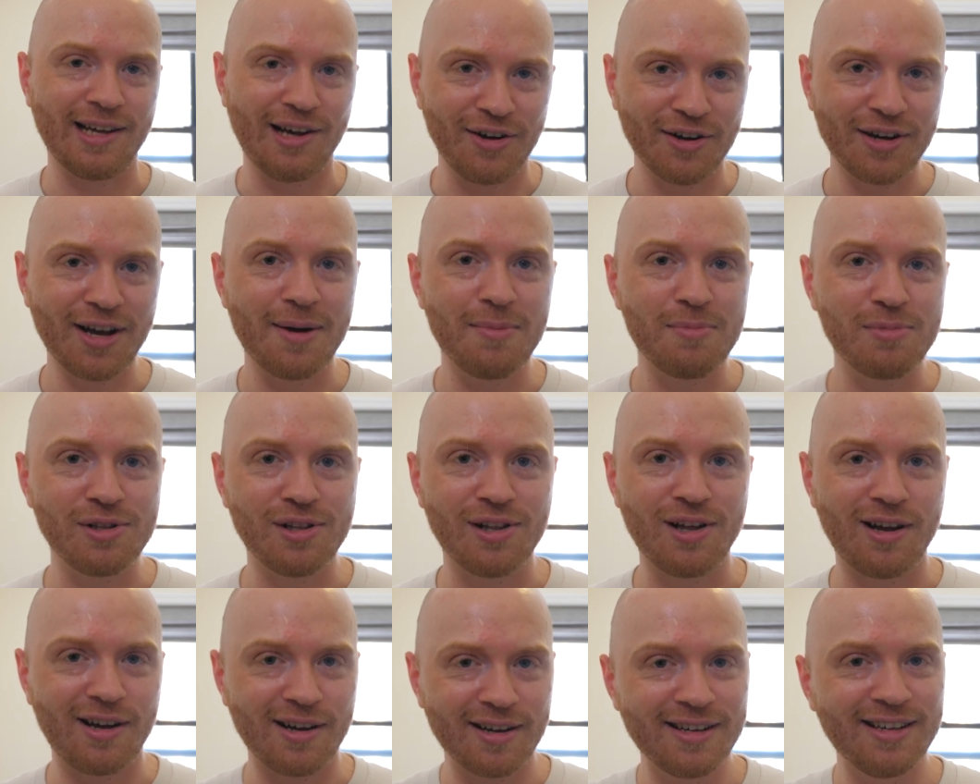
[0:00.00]
I'll come
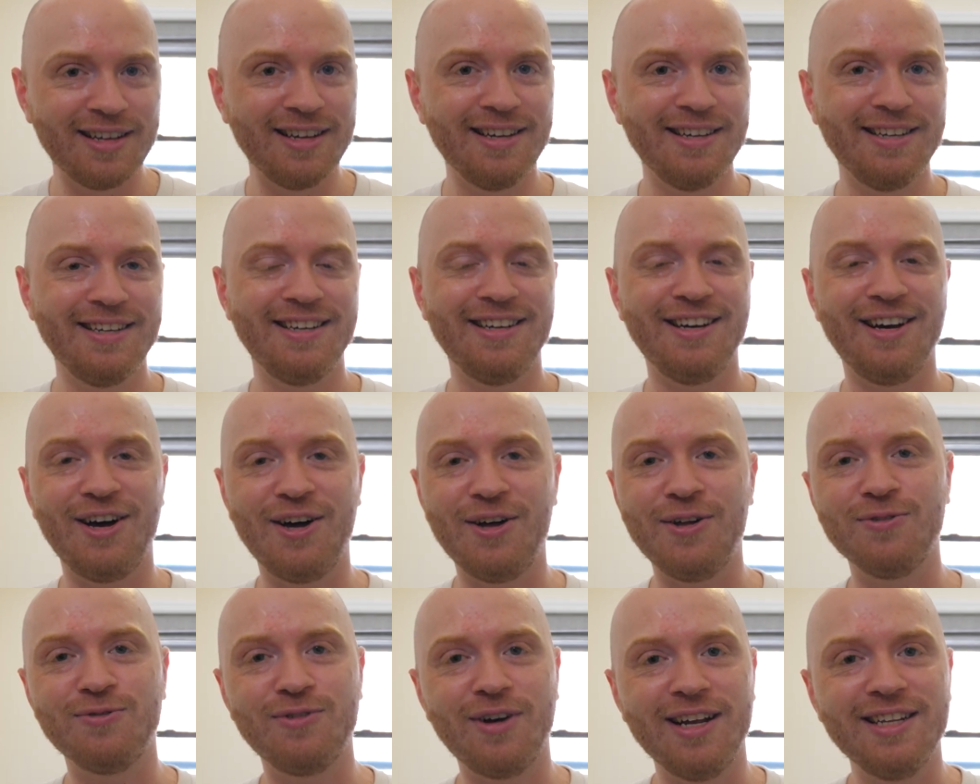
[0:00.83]
along,
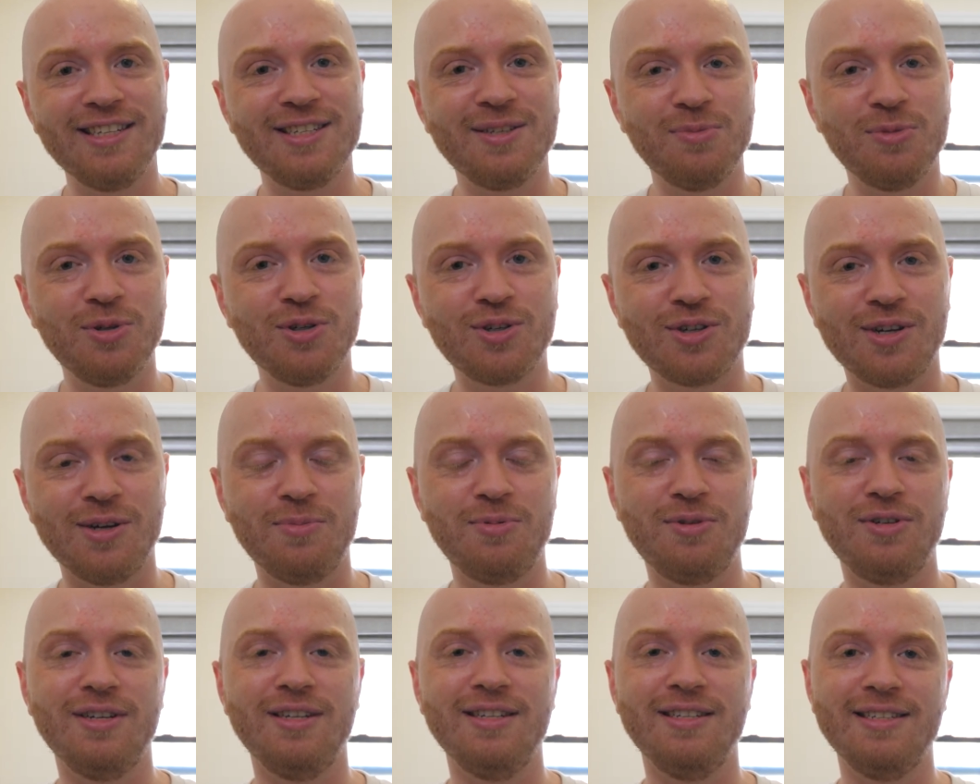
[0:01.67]
I'll write some
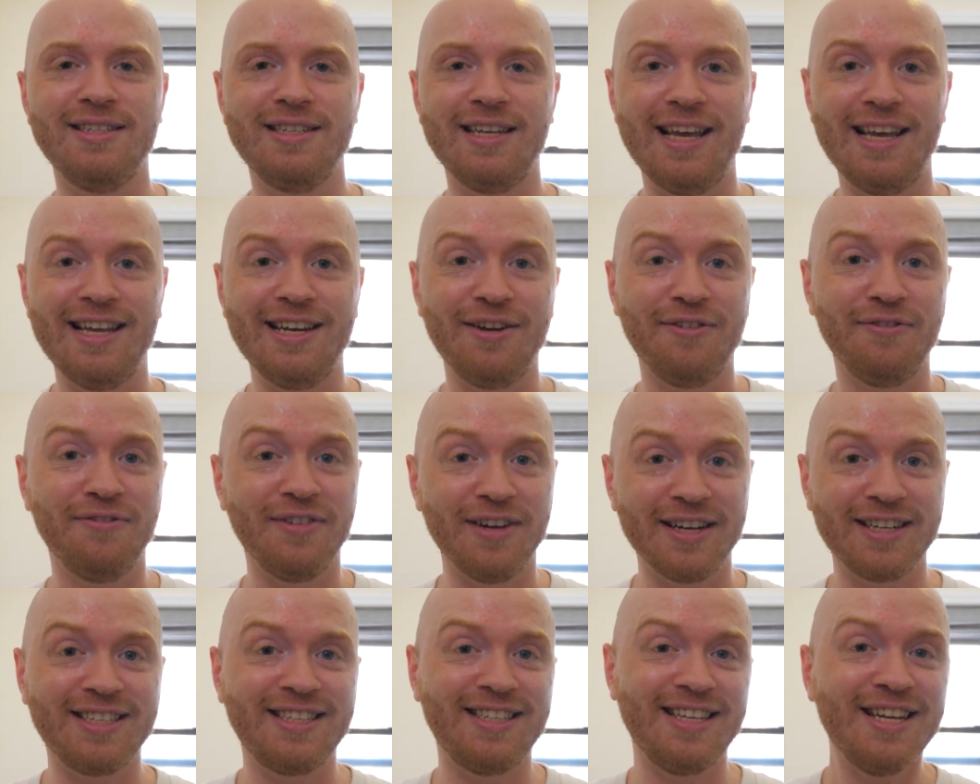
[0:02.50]
descriptions, and I'll
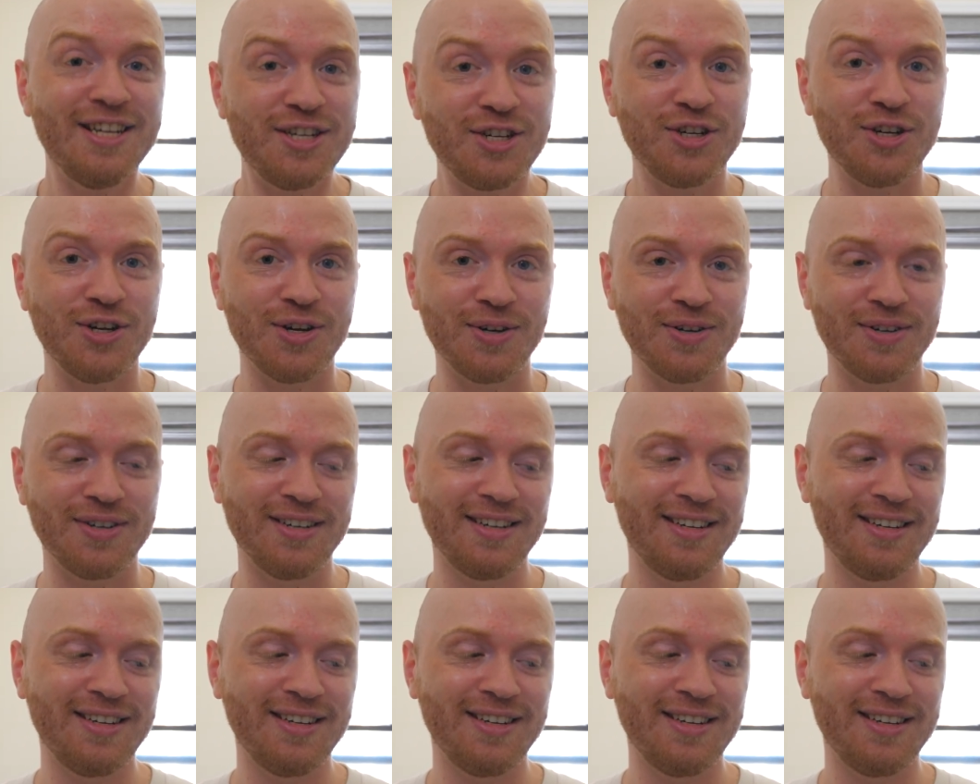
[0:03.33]
fix the issue.